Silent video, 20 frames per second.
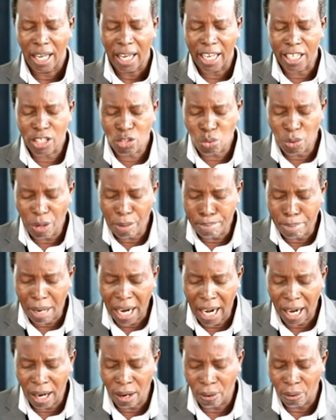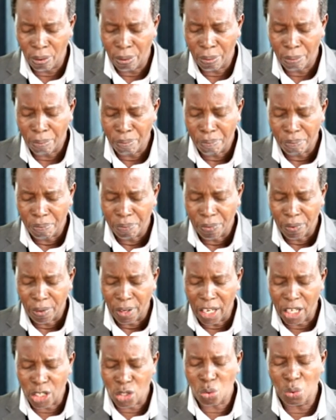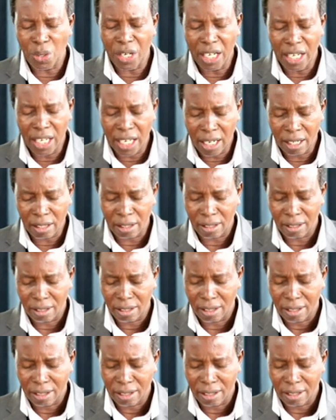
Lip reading: As we bow, as we kneel,